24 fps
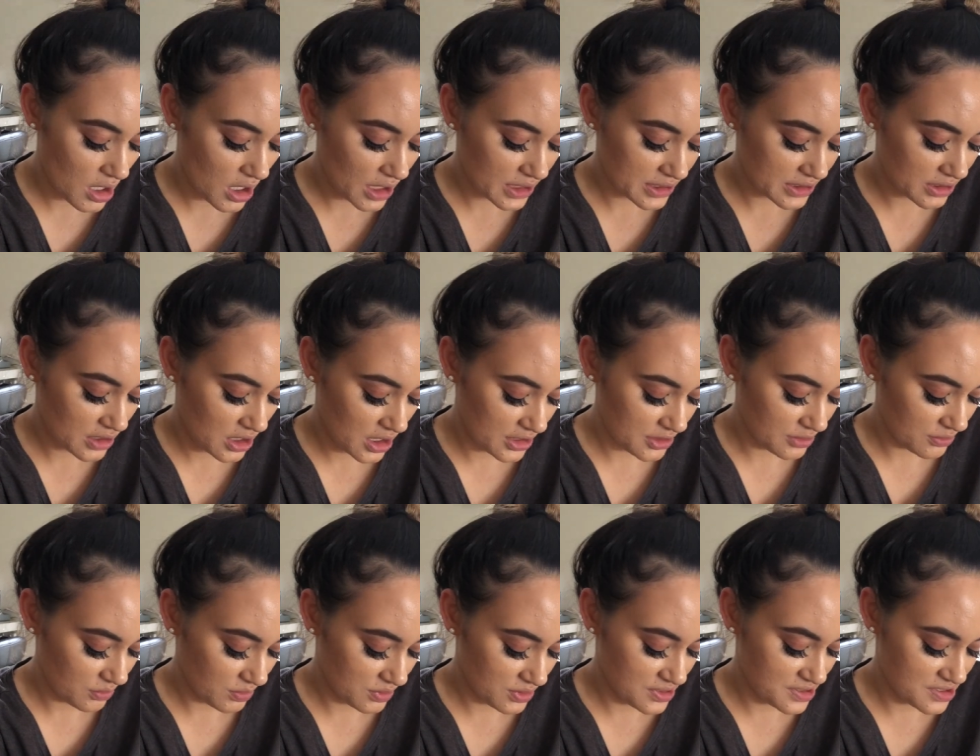I kind
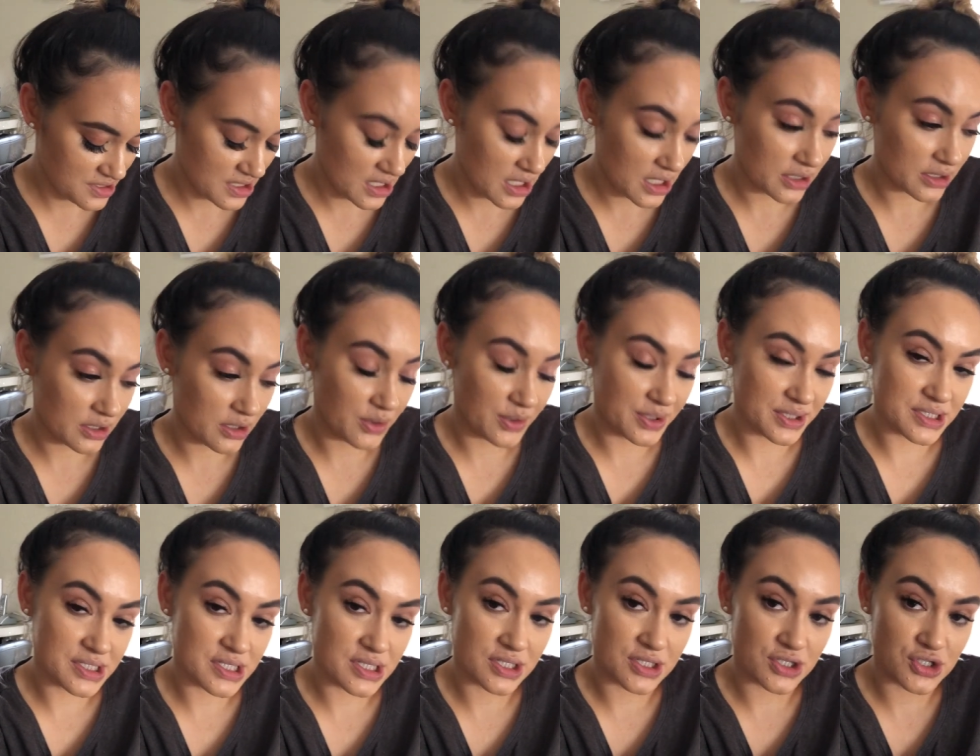of want to start
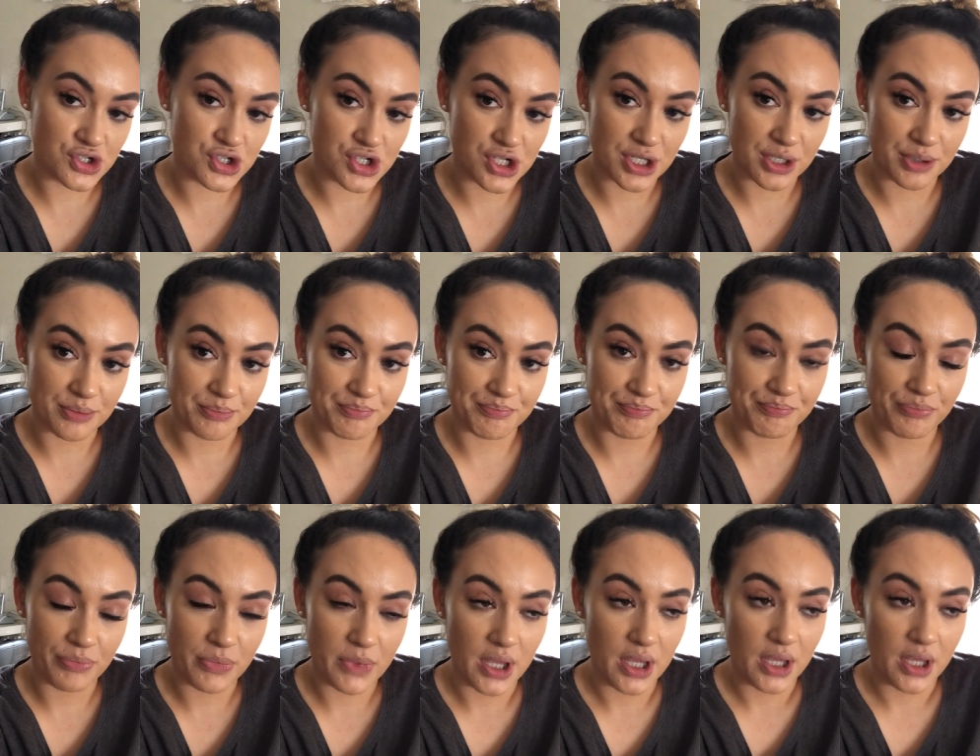going to the gym